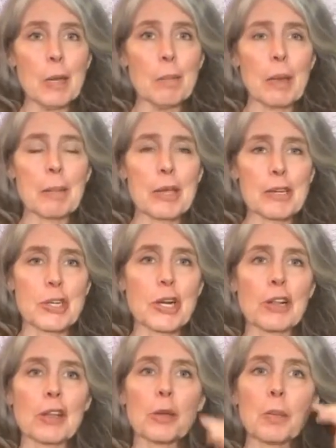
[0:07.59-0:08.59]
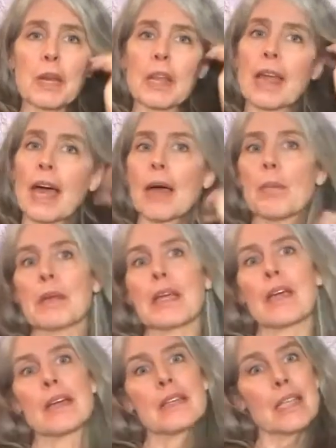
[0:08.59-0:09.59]
maybe I'll share a little bit of that
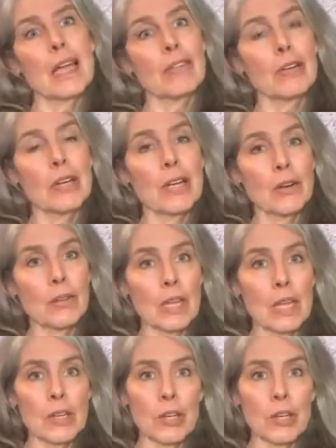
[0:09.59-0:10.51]
because every now and then,